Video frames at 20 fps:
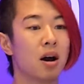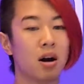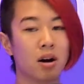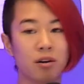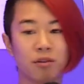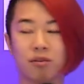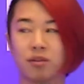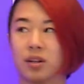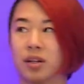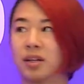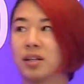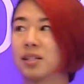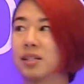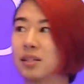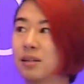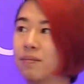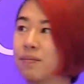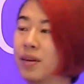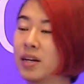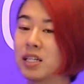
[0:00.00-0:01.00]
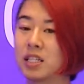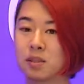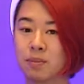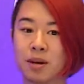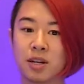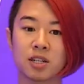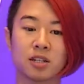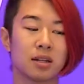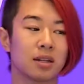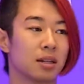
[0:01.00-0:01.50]
of this,
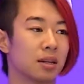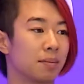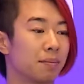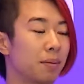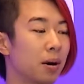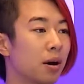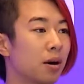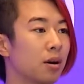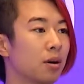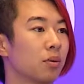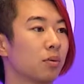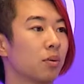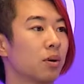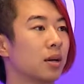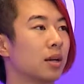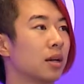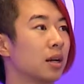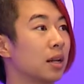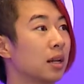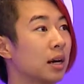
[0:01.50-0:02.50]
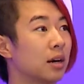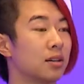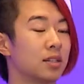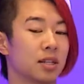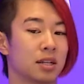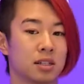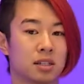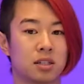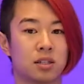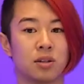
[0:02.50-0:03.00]
especially the part where it allows
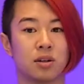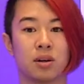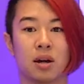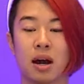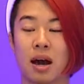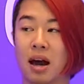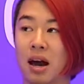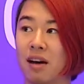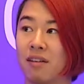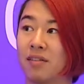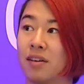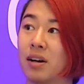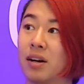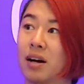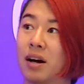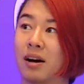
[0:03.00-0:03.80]
us to have